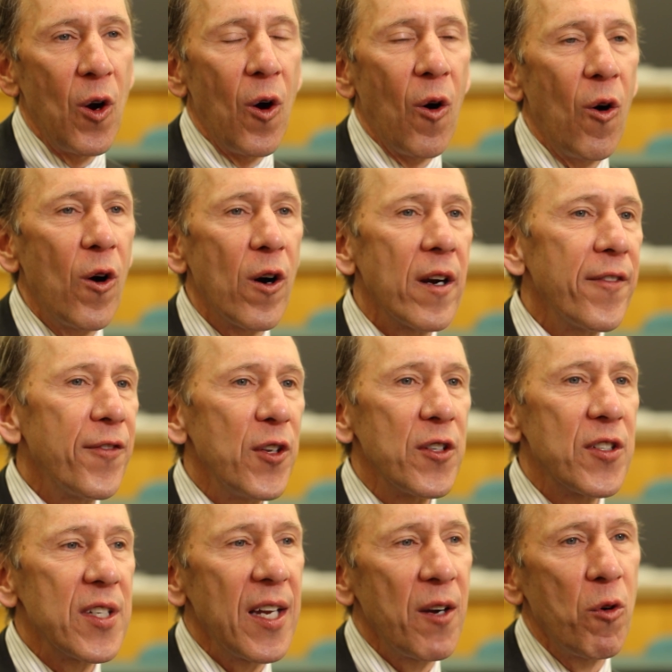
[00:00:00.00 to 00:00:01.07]
Or if you
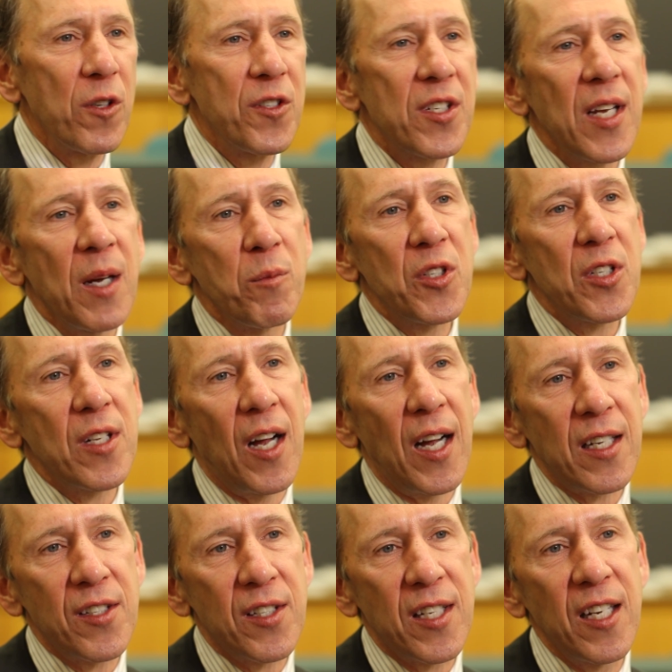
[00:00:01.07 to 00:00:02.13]
say, well, some
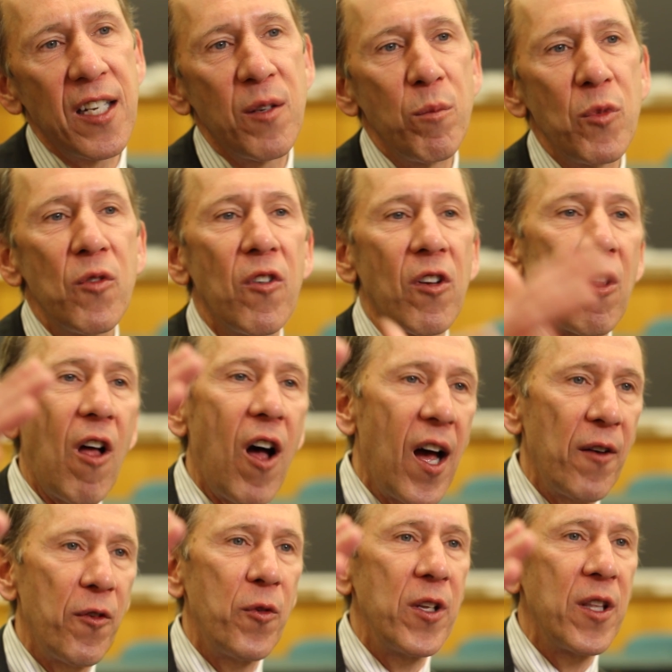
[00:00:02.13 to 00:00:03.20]
stocks tend to move a lot
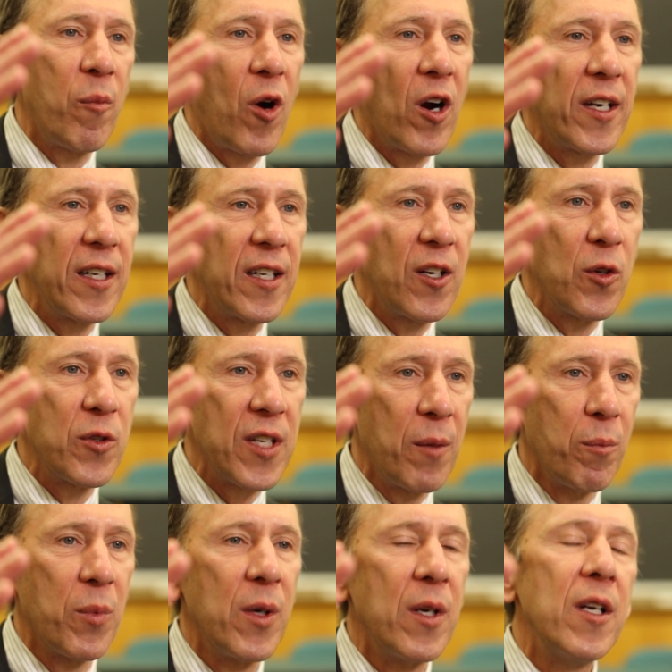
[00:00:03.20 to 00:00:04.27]
when the market goes up,
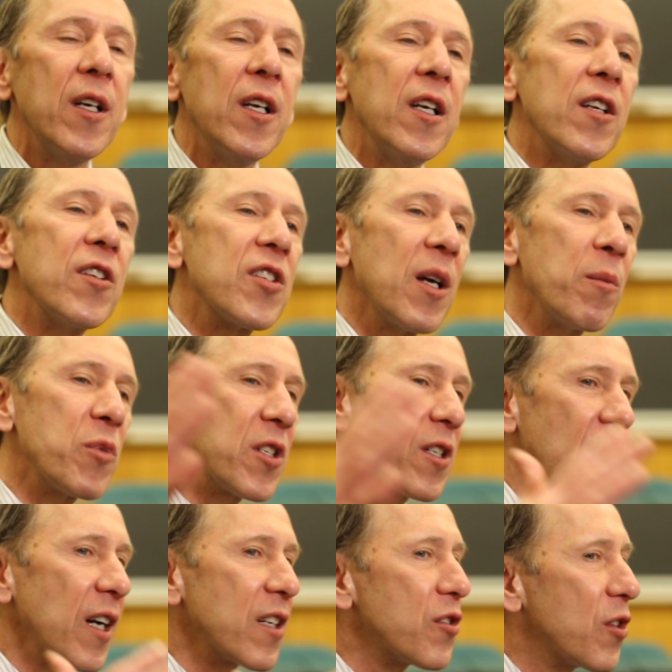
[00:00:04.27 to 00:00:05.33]
some
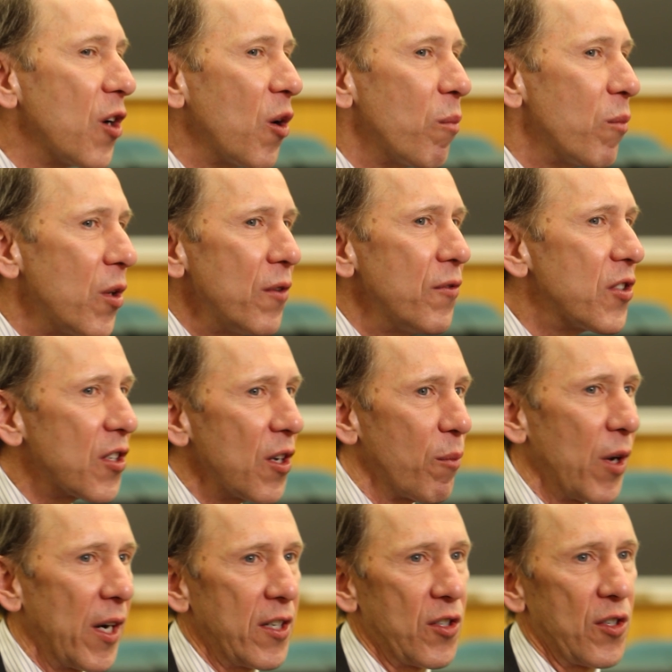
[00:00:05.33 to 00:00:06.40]
stocks don't move so
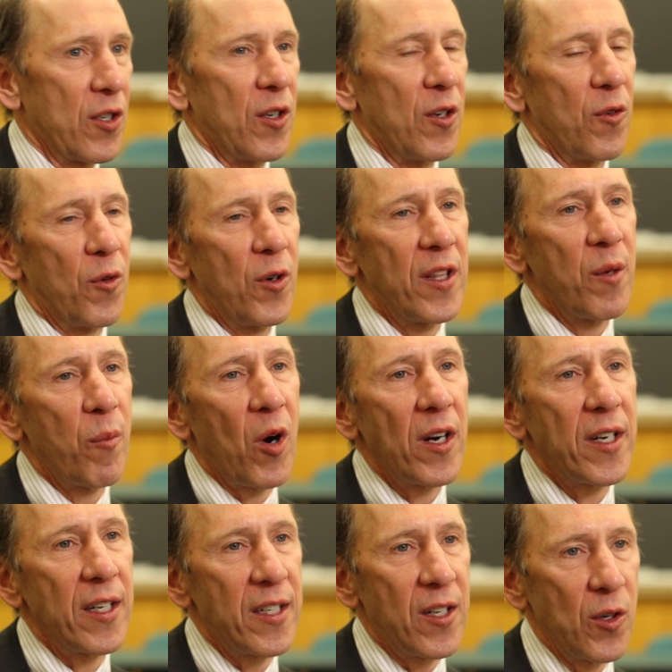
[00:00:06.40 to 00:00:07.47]
much when the
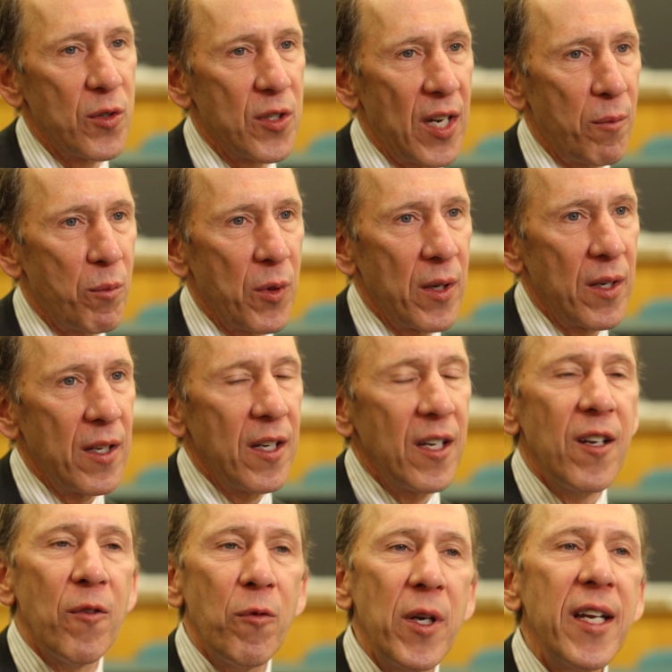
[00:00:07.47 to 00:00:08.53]
market goes up.
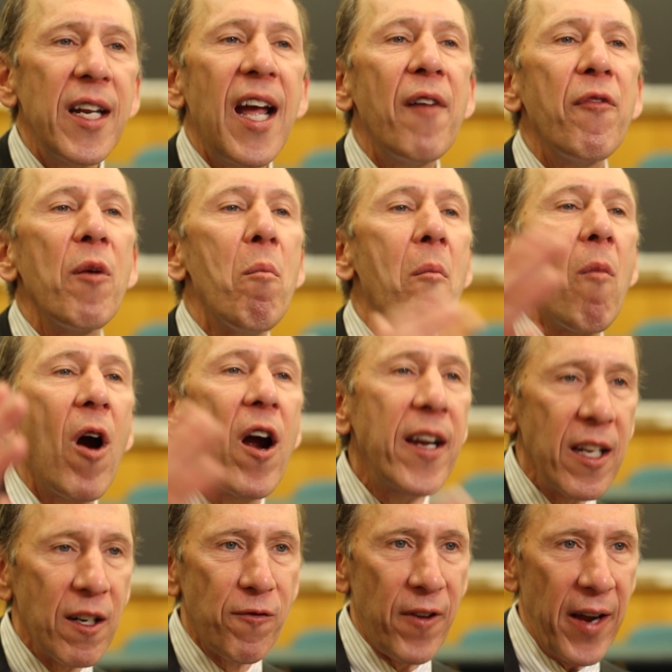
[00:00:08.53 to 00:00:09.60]
We could have a
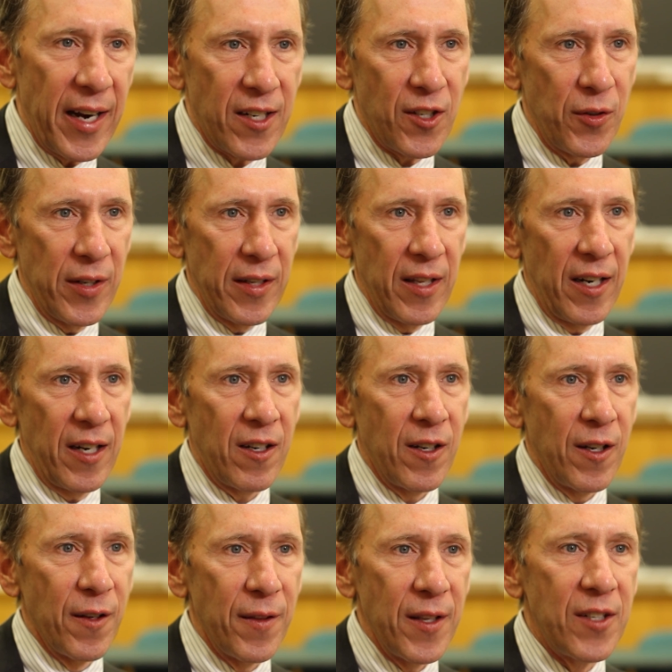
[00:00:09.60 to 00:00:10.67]
market factor in there
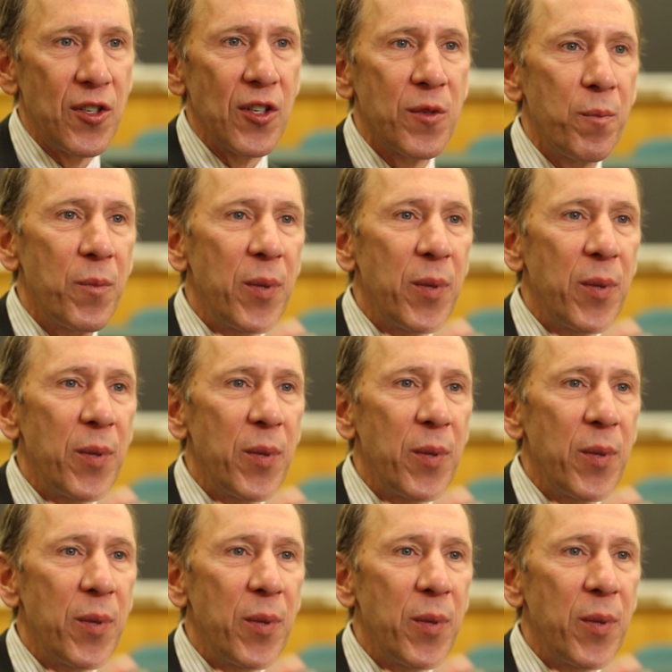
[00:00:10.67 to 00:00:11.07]
that just